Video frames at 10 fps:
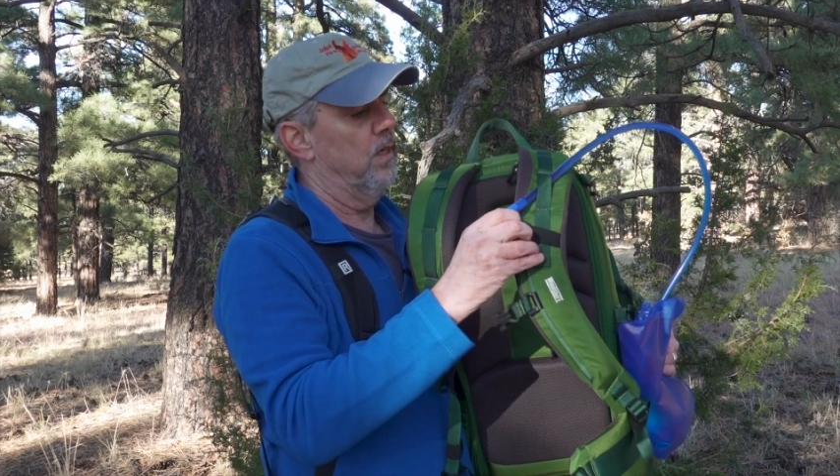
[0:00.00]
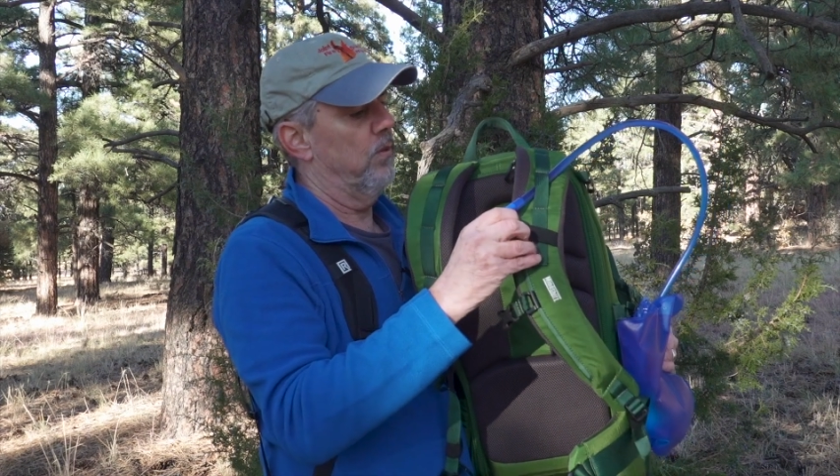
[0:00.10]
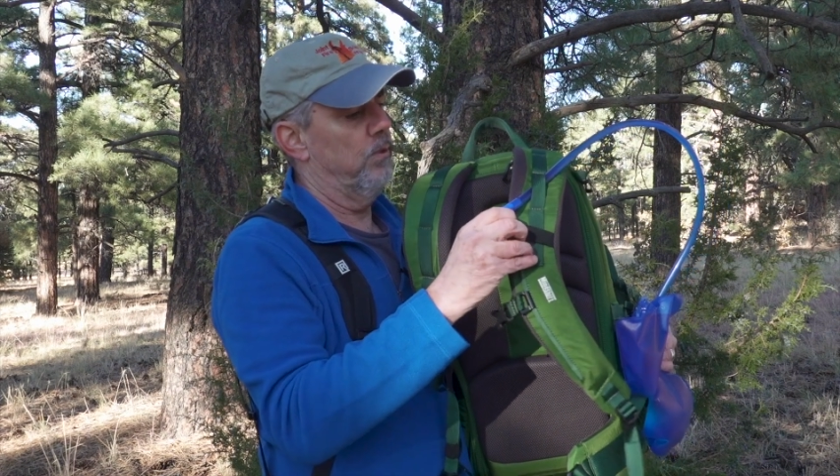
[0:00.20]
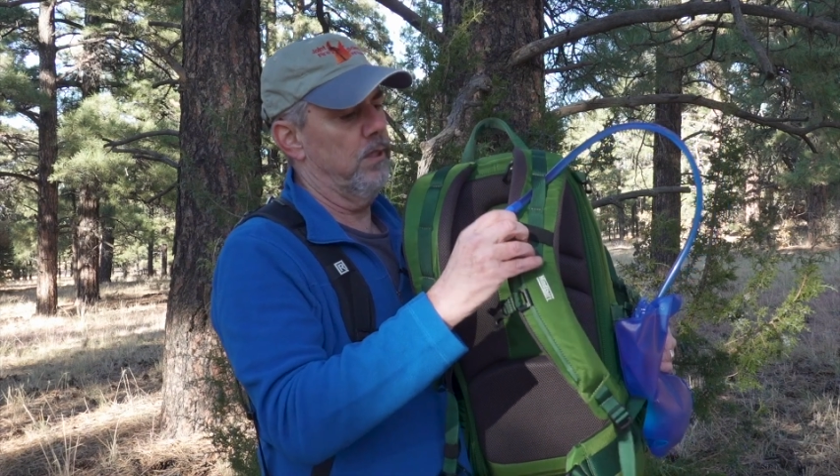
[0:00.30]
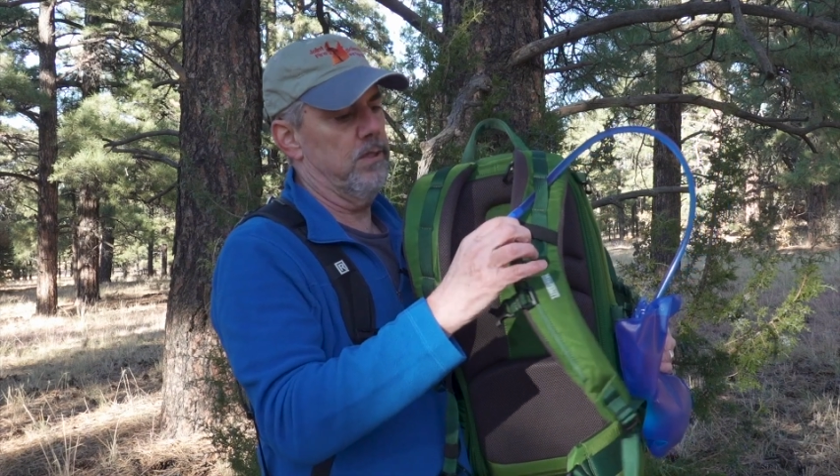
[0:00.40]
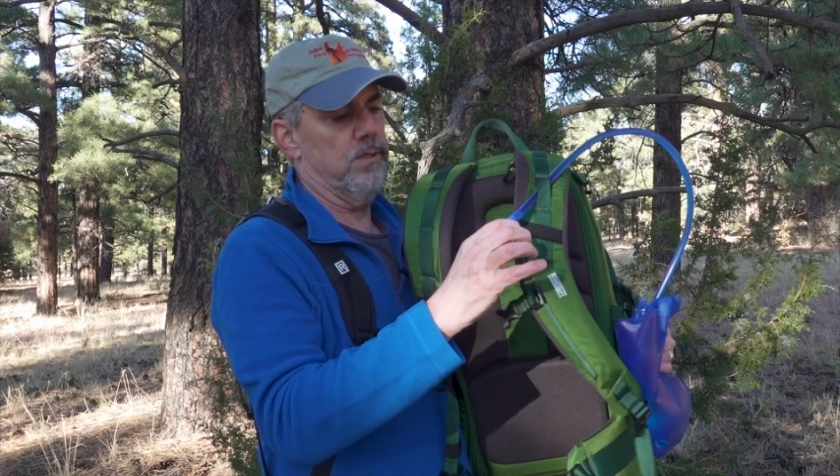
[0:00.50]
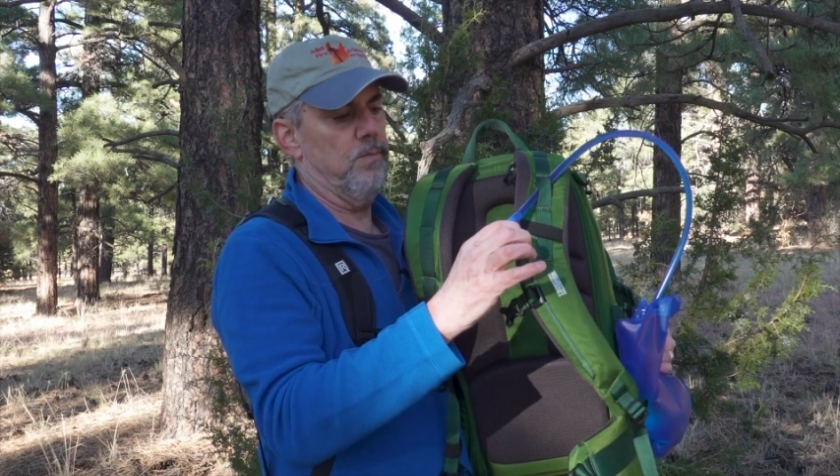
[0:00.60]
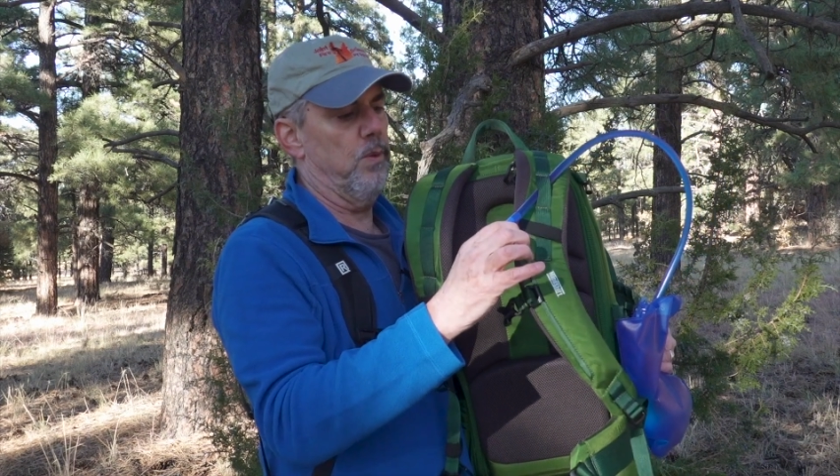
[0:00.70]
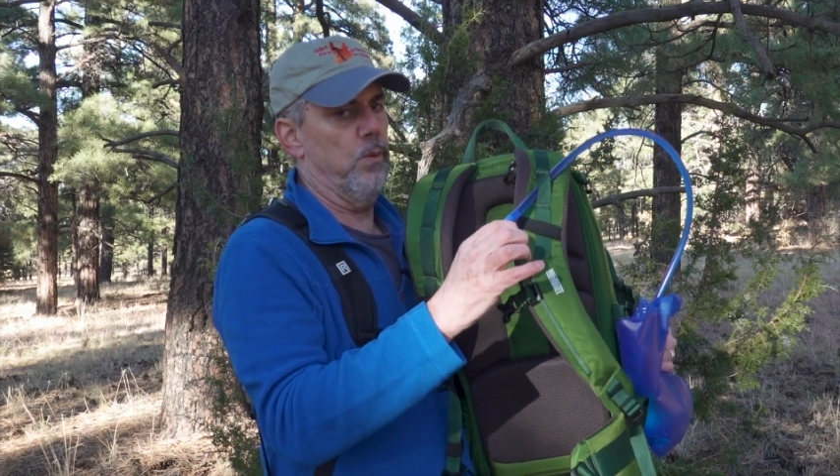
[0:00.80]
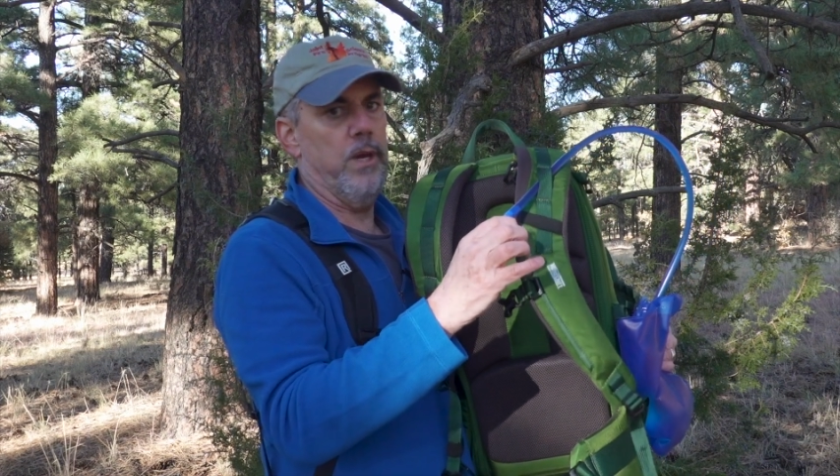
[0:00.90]
Really
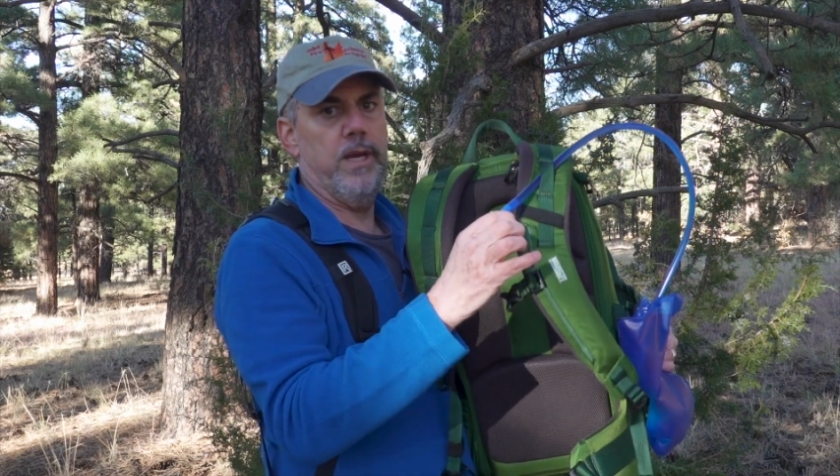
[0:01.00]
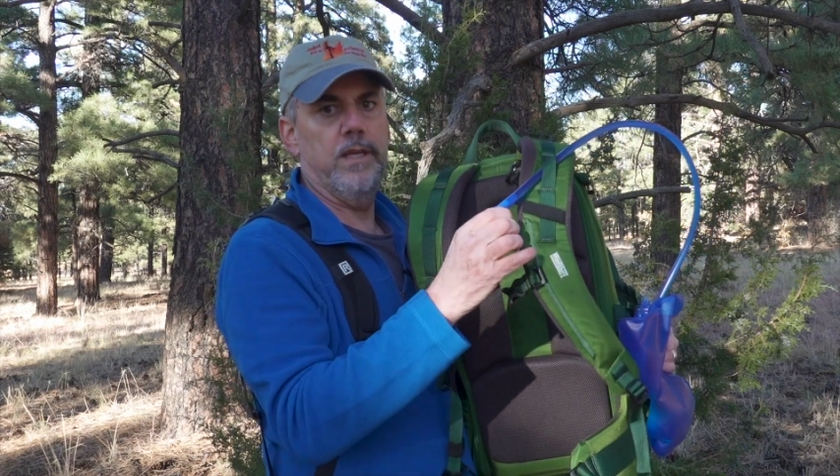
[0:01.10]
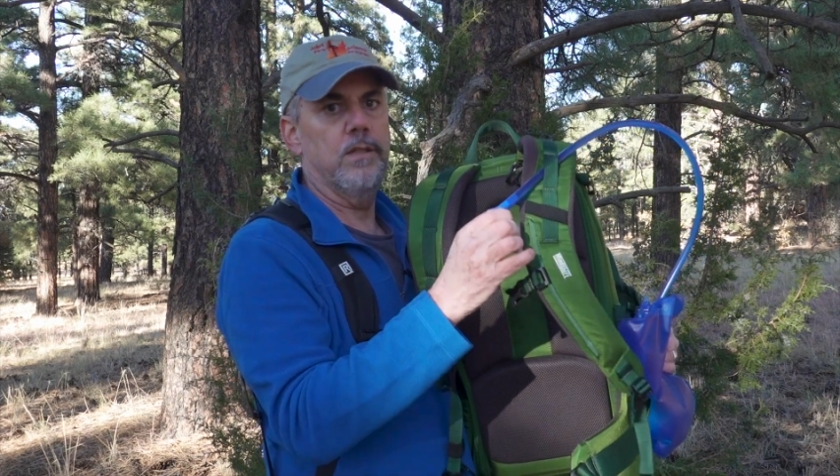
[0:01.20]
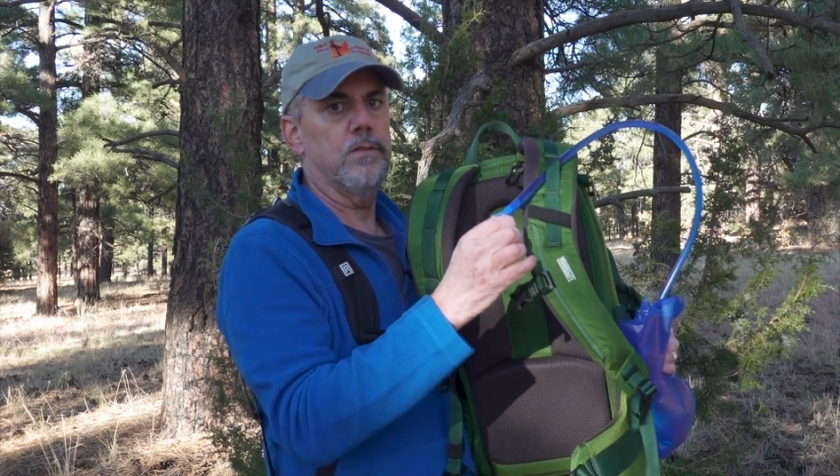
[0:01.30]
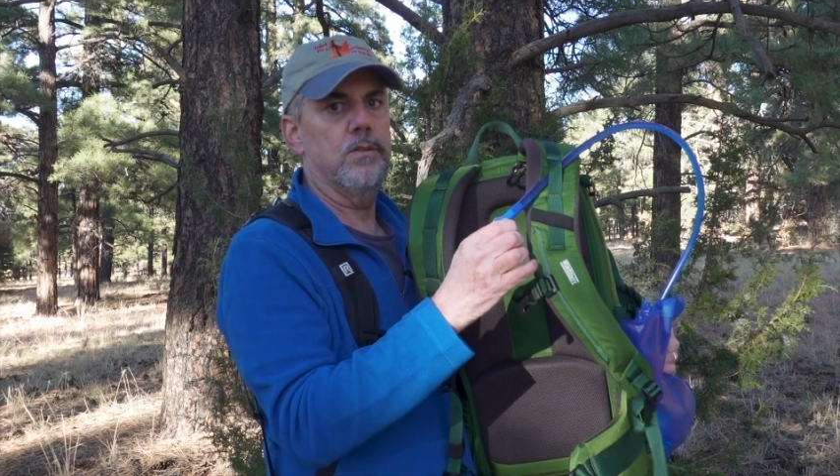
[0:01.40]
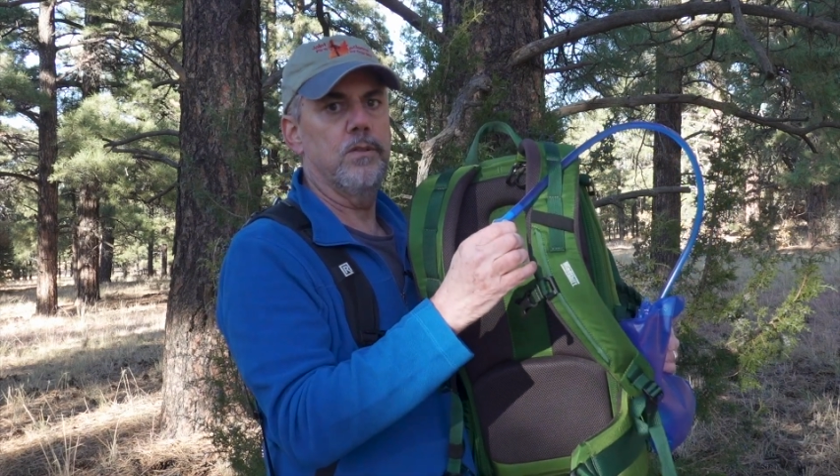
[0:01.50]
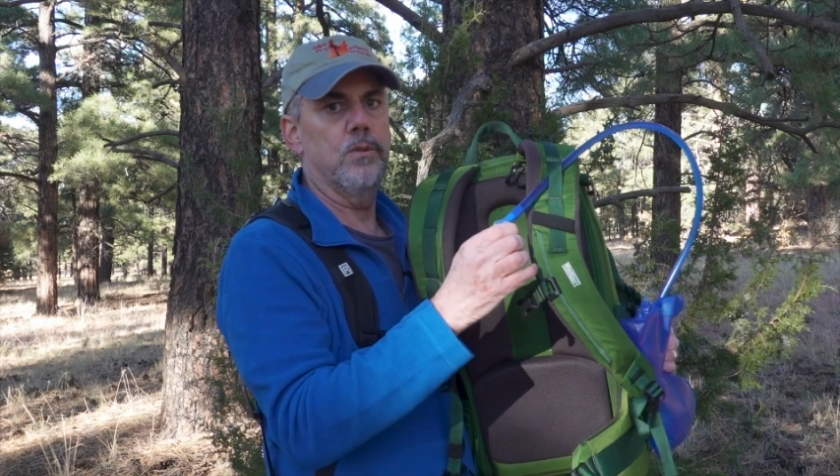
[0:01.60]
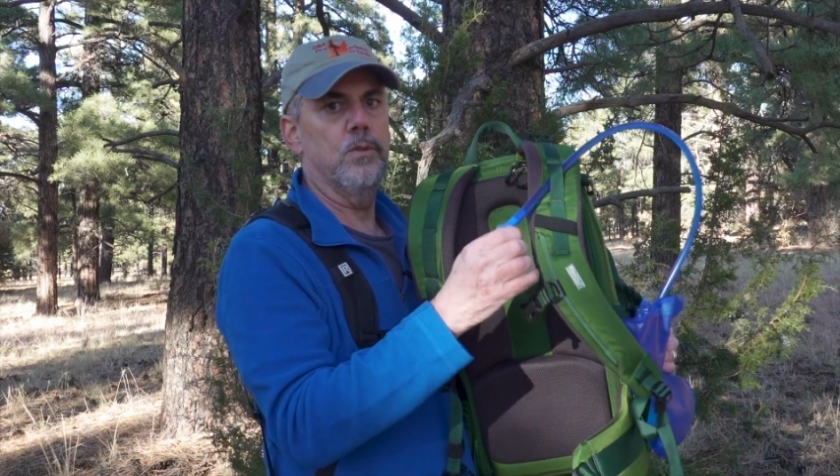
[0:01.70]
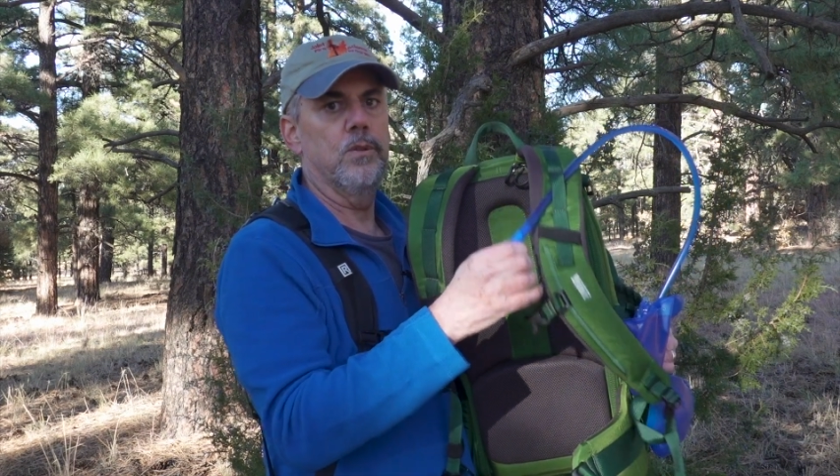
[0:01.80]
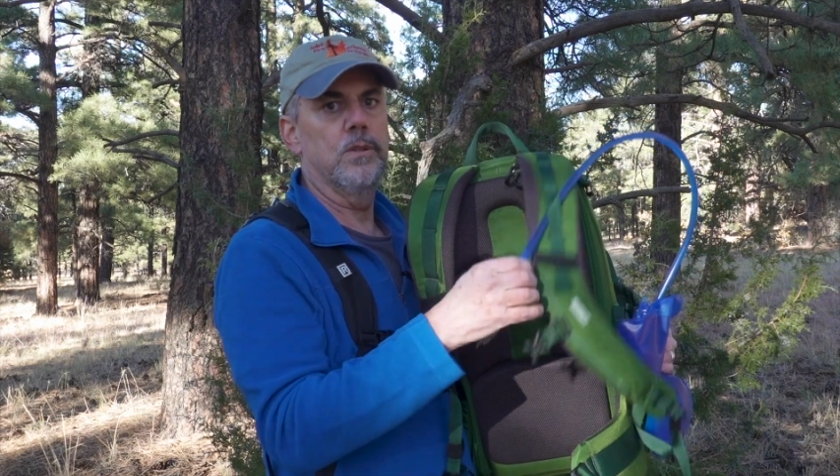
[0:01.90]
simple way
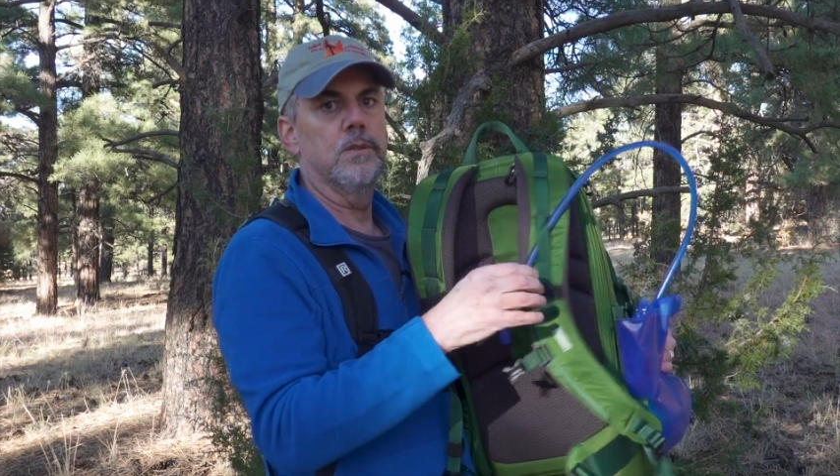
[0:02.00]
to